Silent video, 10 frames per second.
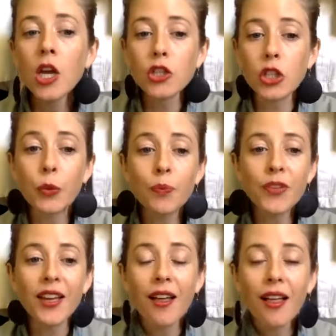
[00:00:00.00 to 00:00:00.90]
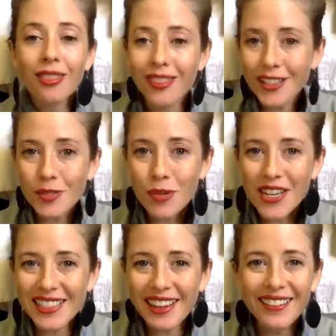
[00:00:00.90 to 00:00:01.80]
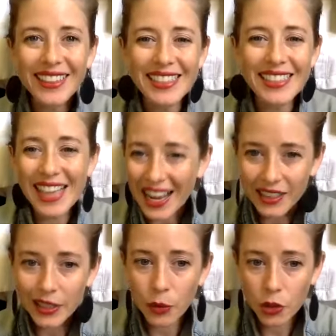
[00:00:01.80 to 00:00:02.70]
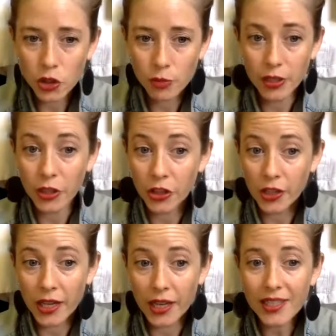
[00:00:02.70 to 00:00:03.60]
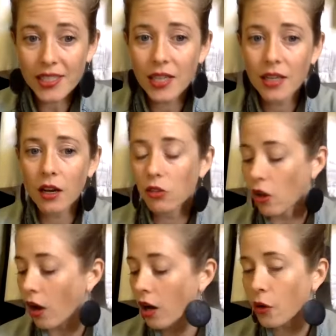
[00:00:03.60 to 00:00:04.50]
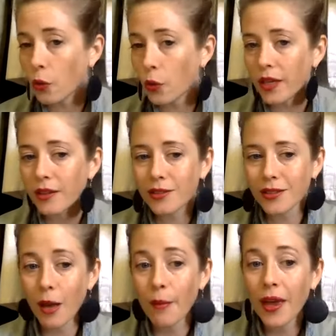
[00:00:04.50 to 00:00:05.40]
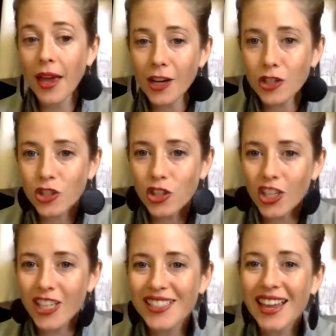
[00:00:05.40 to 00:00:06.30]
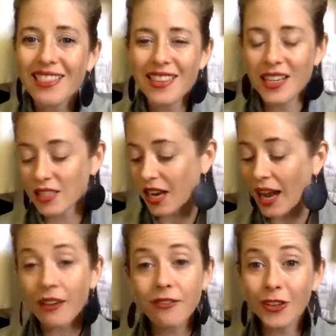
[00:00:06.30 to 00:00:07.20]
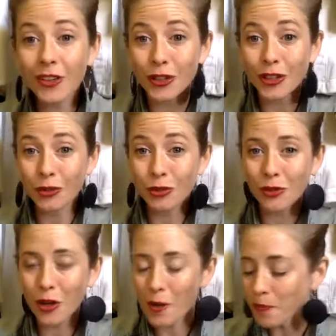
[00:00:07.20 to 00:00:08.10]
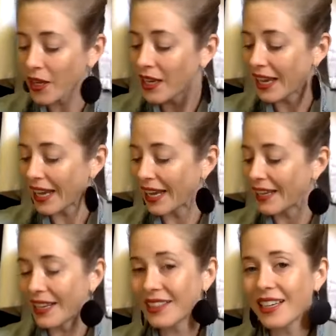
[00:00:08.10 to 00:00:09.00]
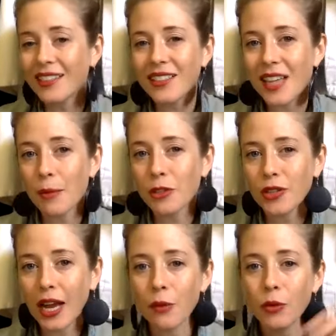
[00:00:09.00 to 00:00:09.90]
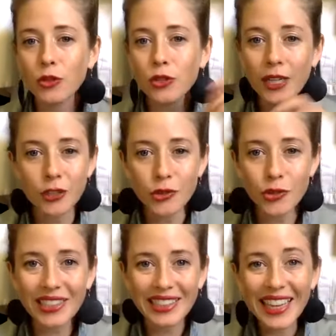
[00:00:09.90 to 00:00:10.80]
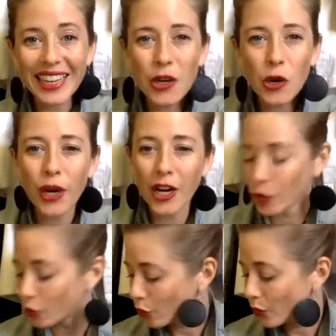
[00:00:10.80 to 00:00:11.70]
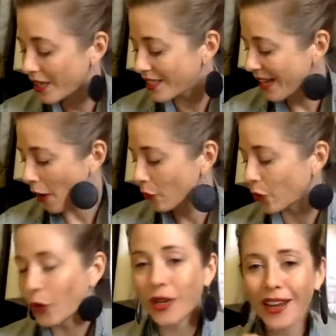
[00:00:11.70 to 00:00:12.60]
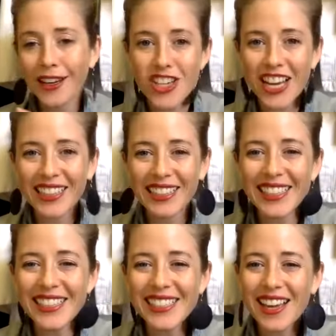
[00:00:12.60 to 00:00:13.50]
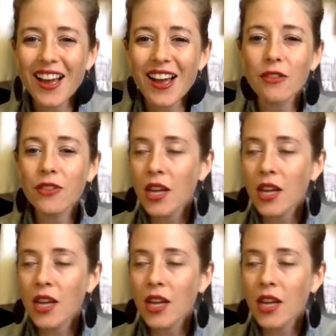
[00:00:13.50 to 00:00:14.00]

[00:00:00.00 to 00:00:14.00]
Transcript: So let's break down exactly what should be in your kit, along with some extras and things that I have found really useful. And at the end of this episode, I will direct you to a link where you can download a checklist of